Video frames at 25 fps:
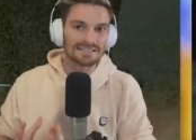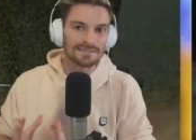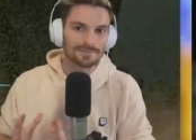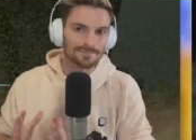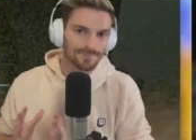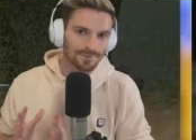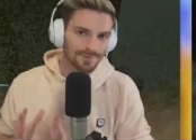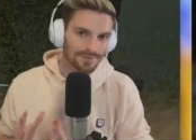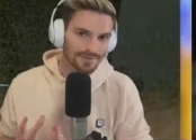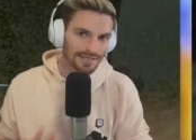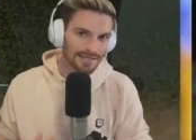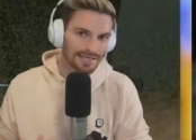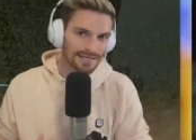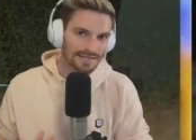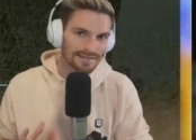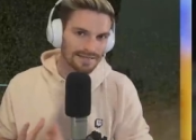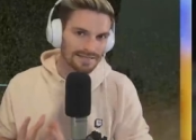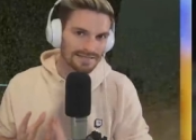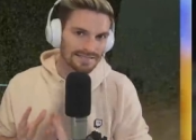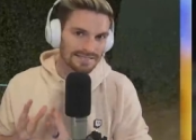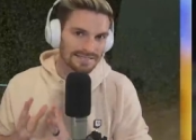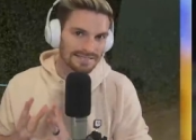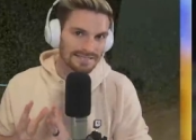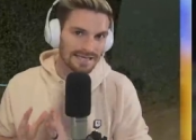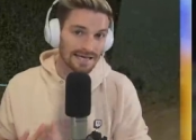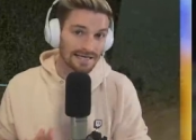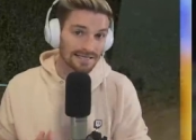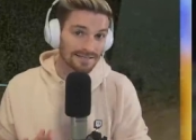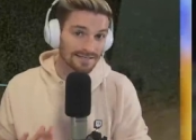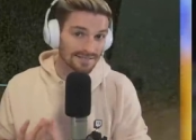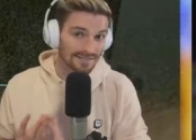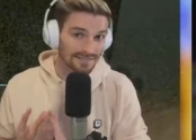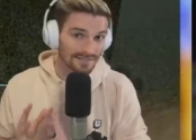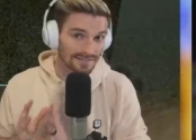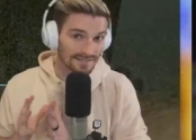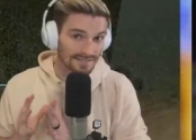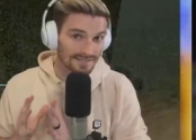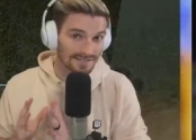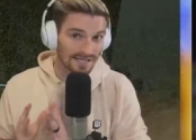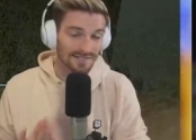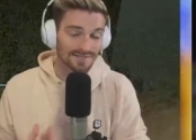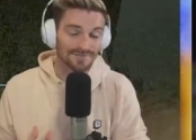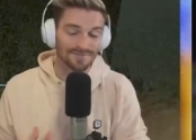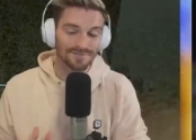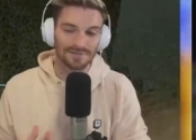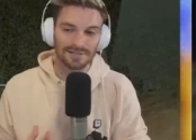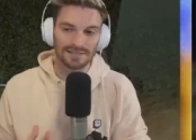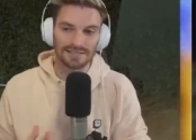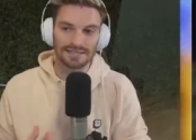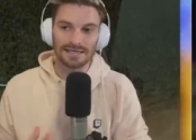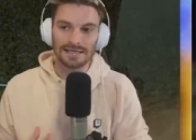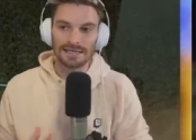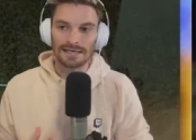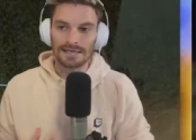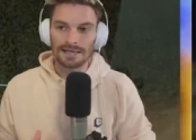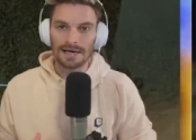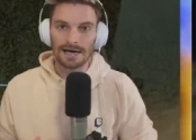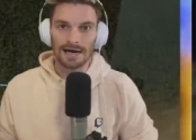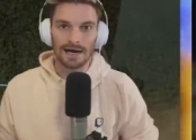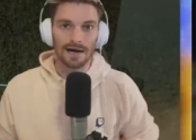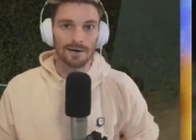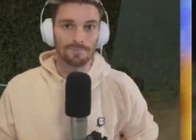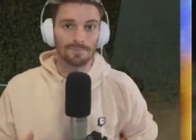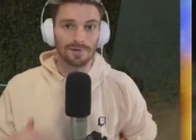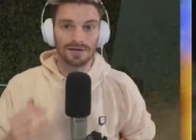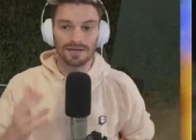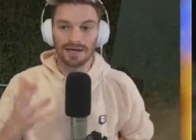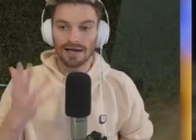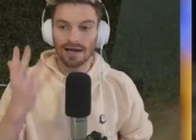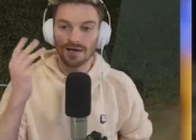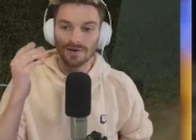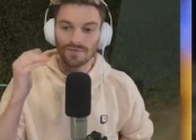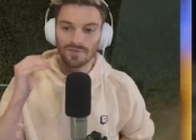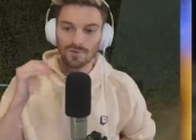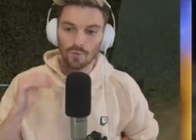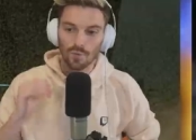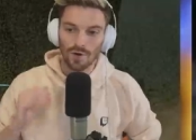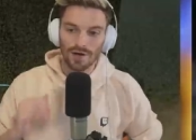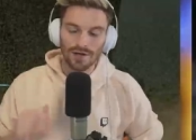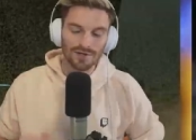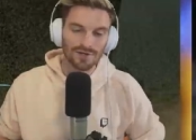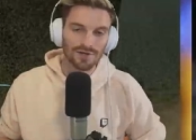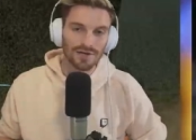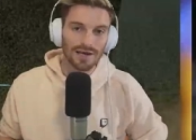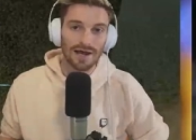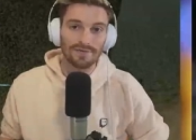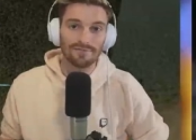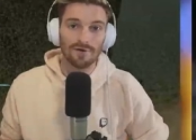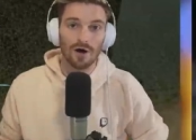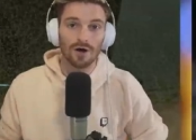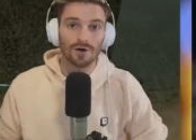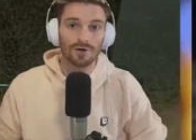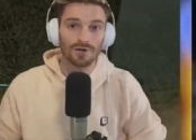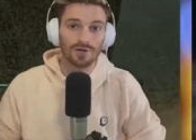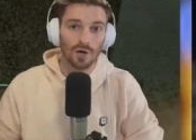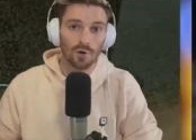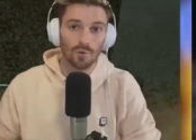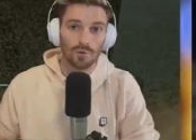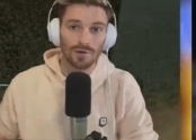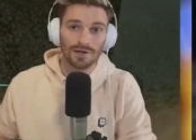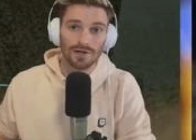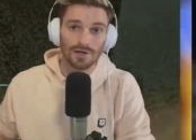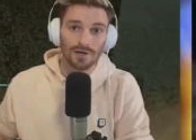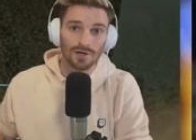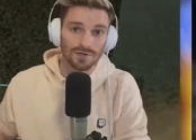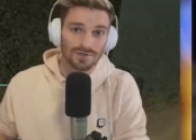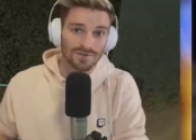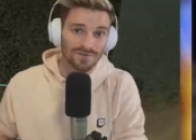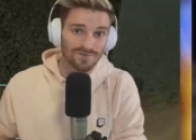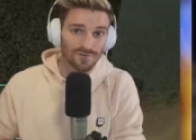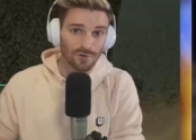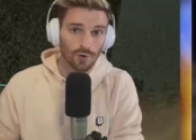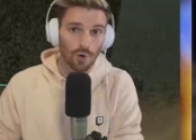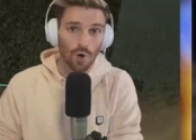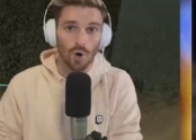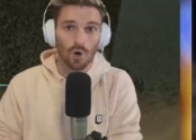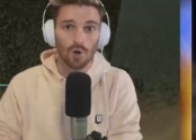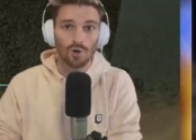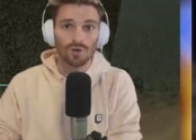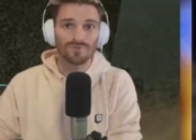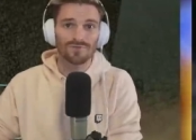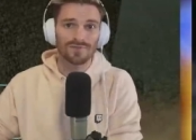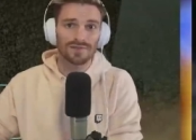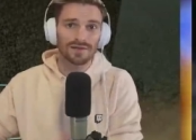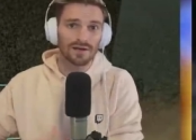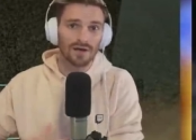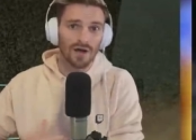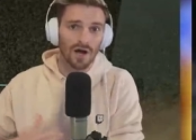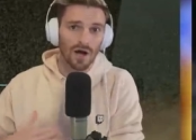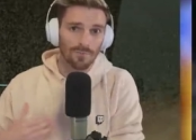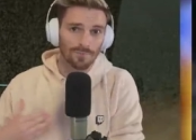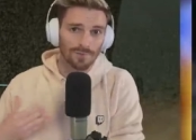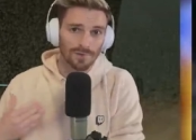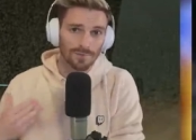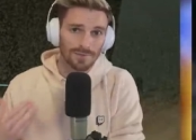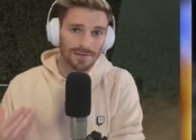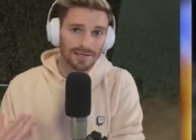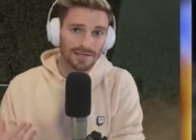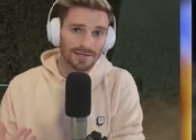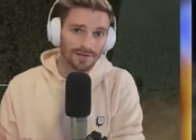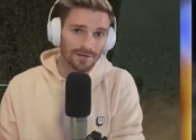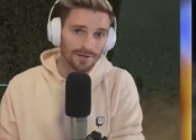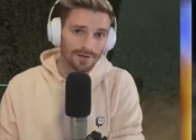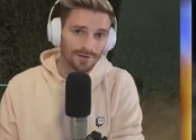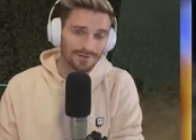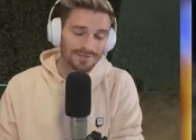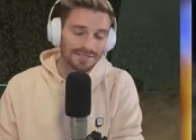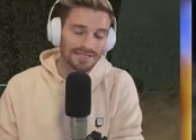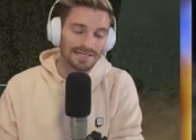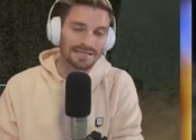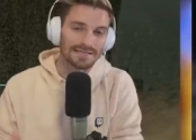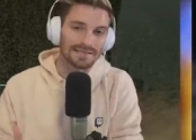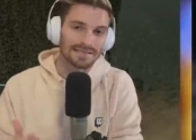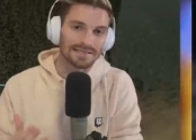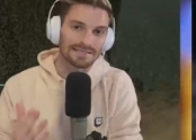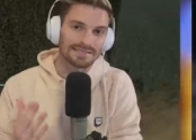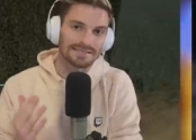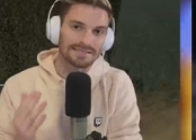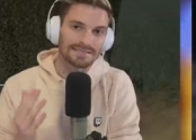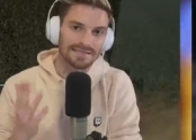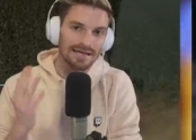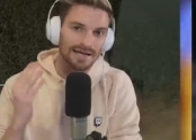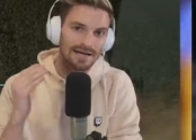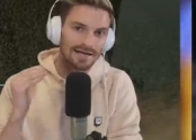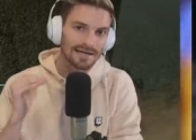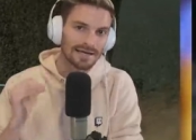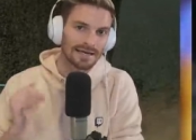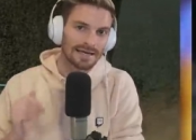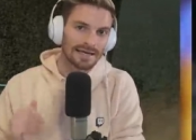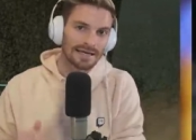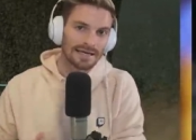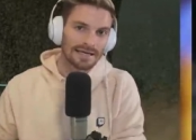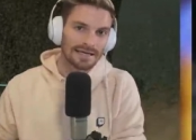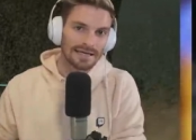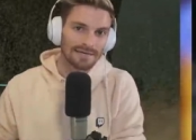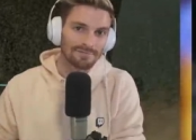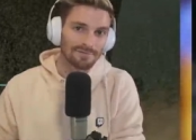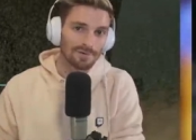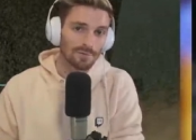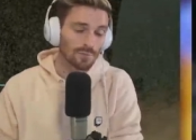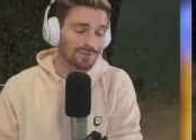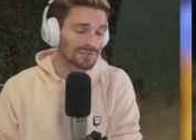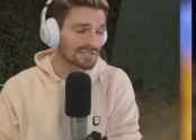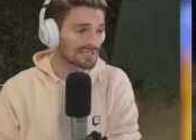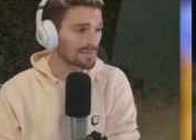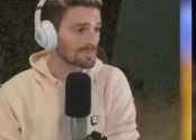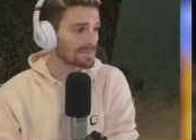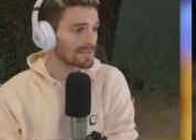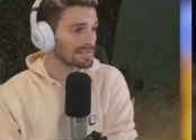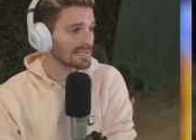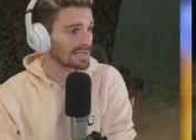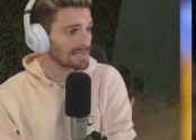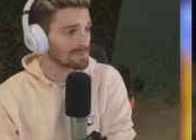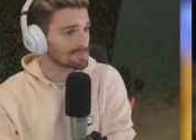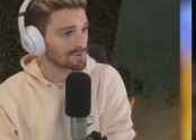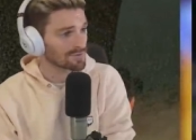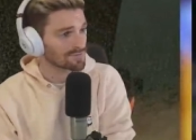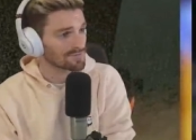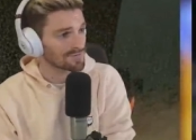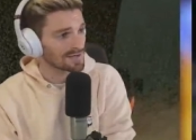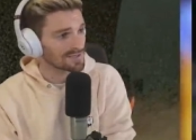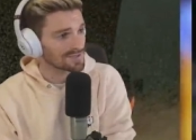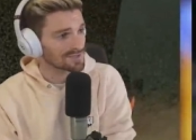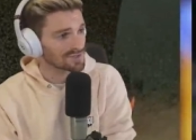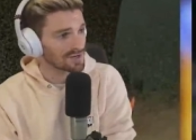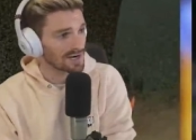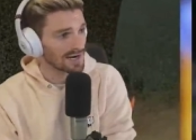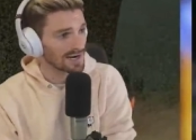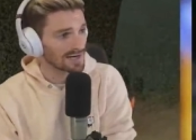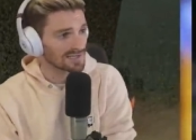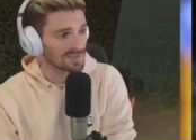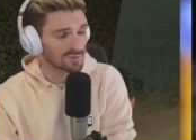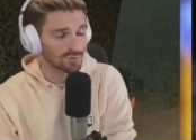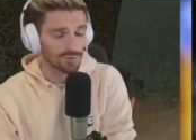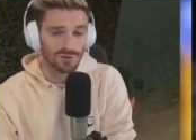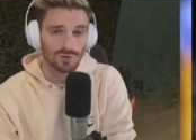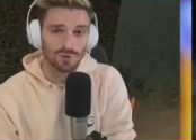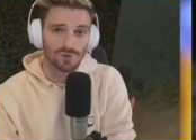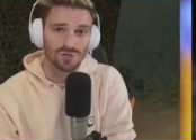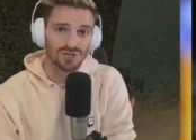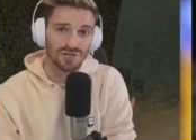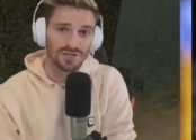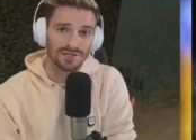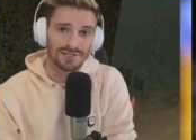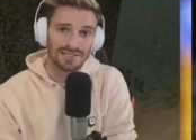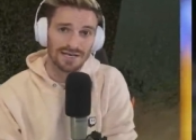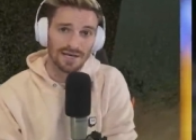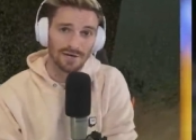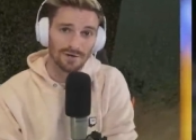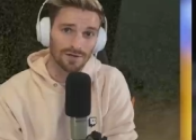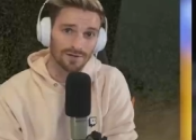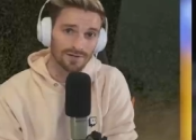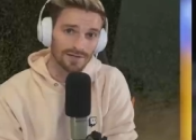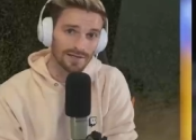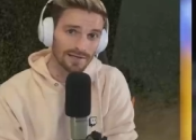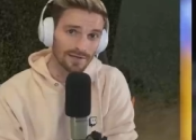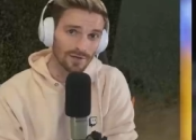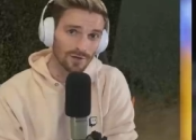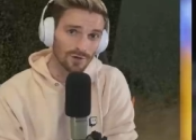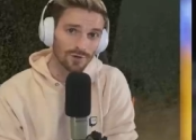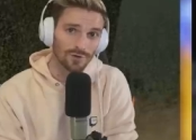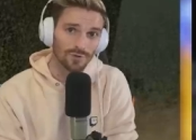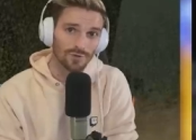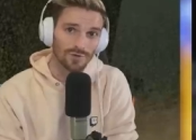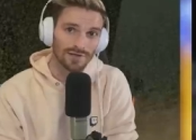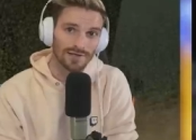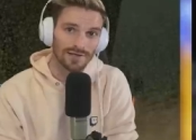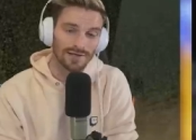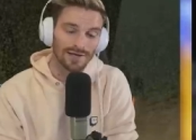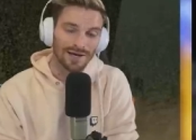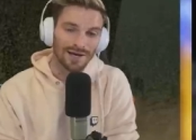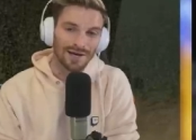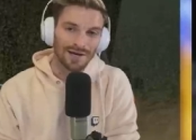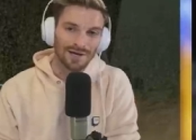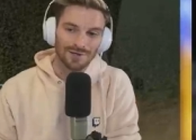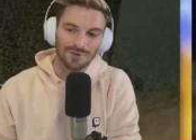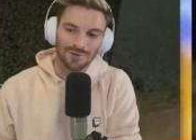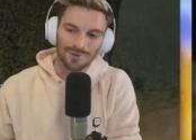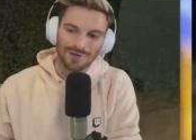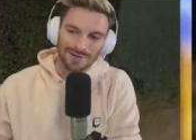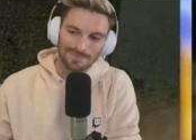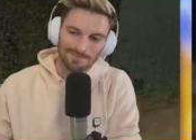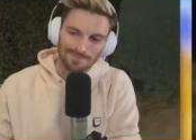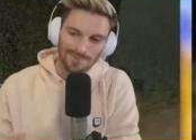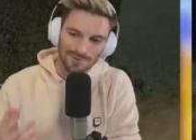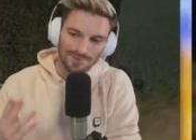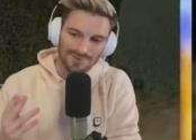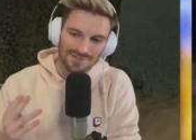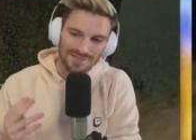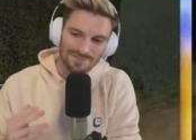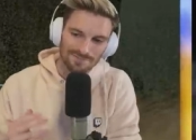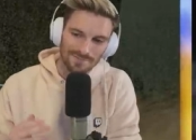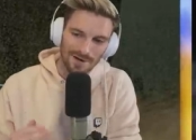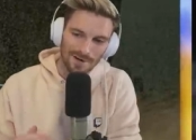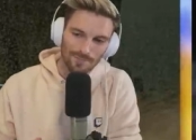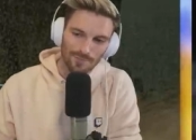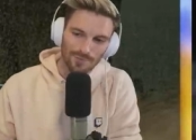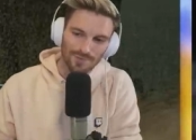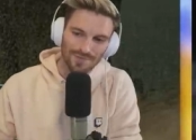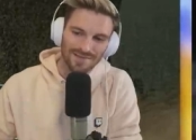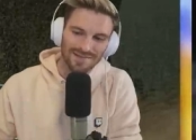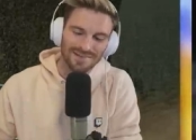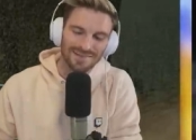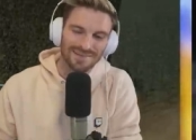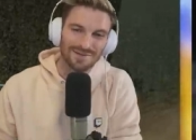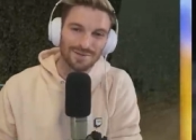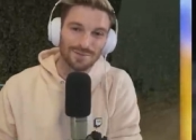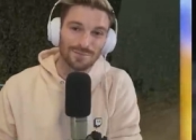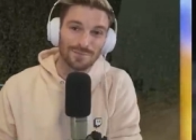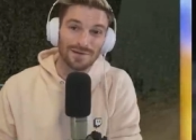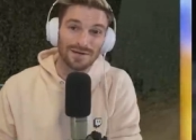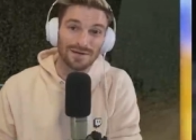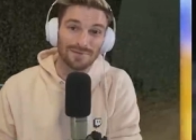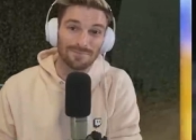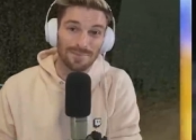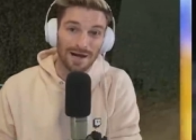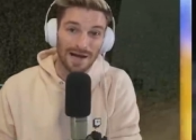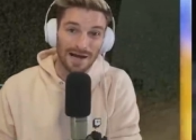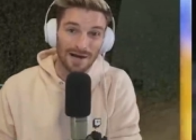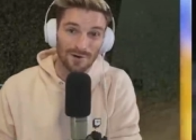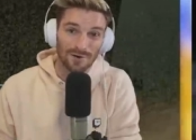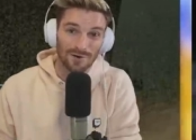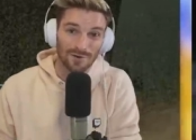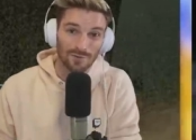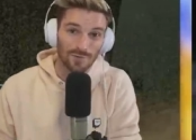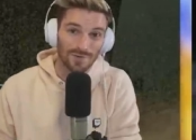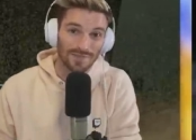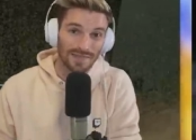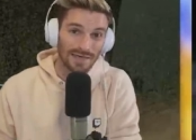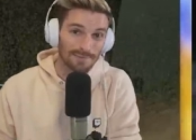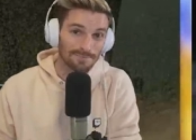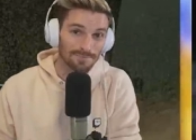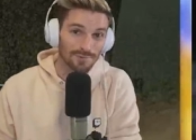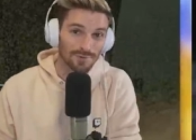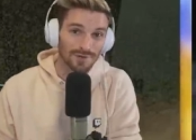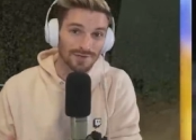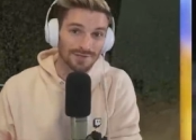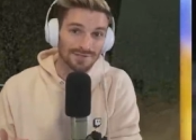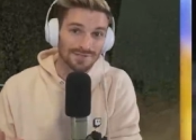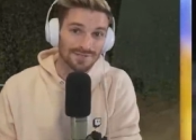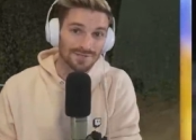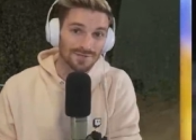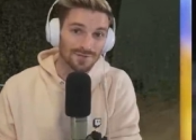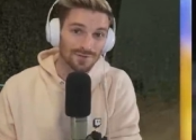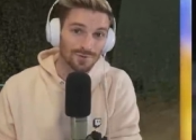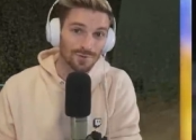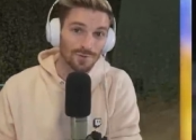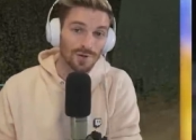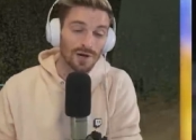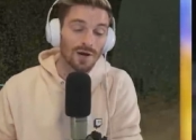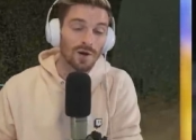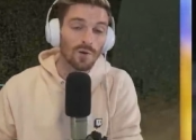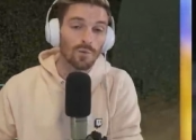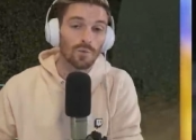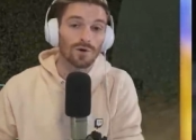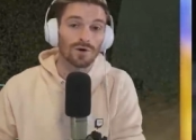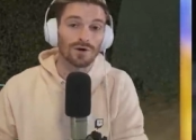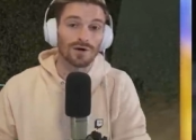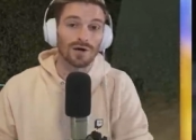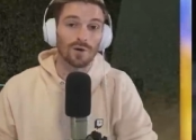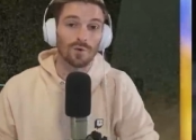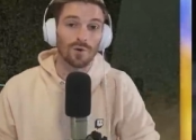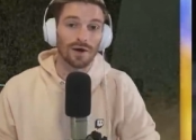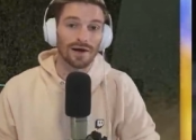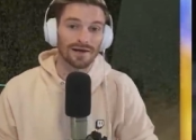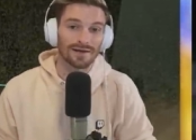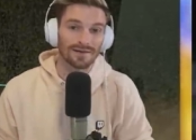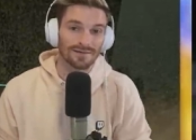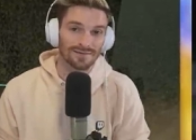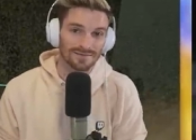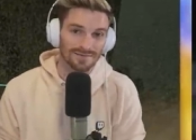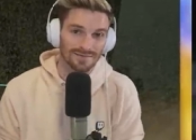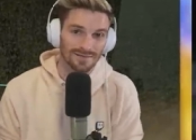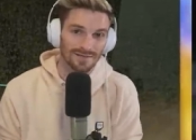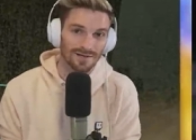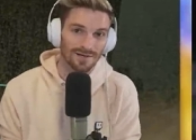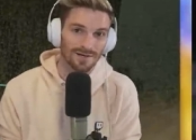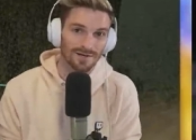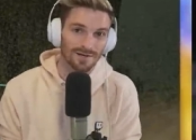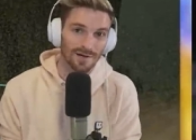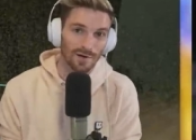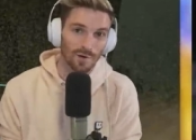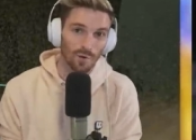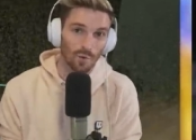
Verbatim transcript: to playing this deck successfully. Uh, but either way, you're going to have ongoing cards for all of the complementing cards in this deck. Even with something like Professor X, where you shut down a lane early, you can boost them up with a little bit of power with a plus two will go a long